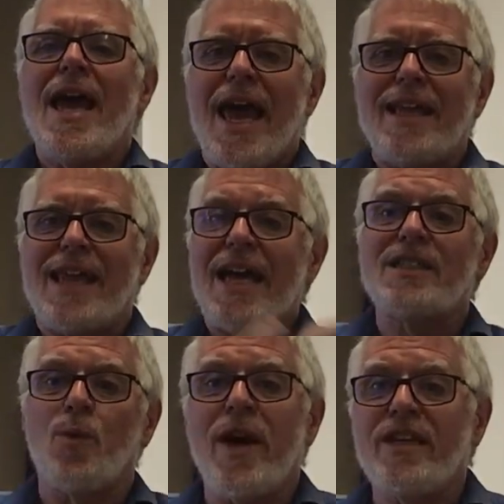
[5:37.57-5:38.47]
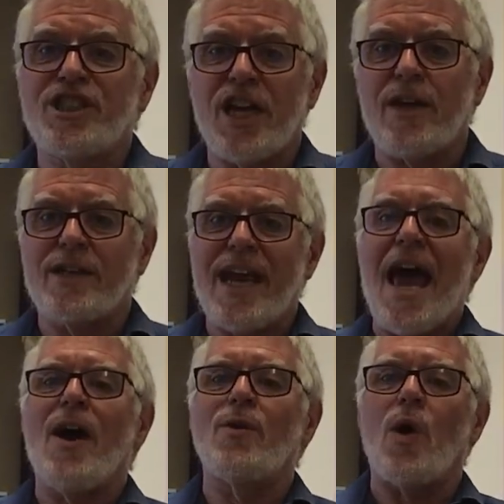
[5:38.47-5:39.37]
And that is a way to shut
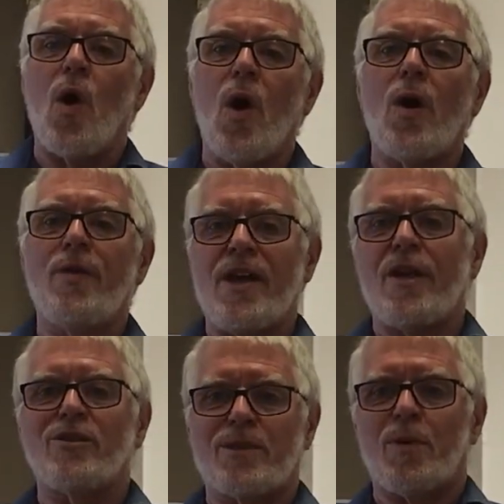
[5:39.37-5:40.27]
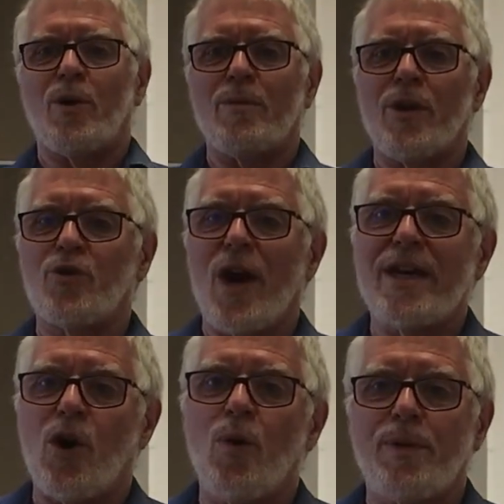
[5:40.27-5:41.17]
down all the other sperm that are trying
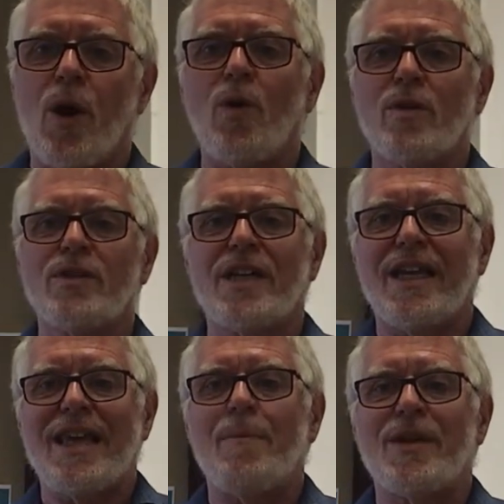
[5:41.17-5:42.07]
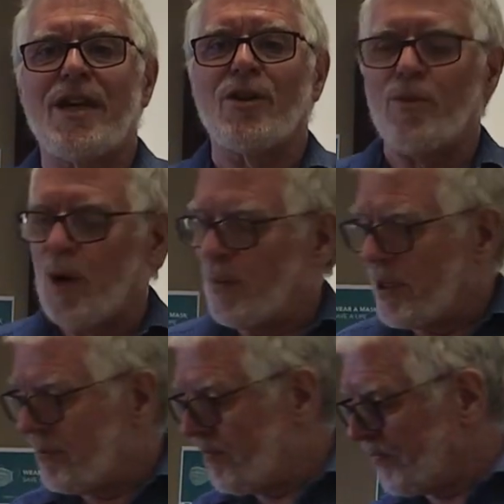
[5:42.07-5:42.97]
to open holes at that particular moment.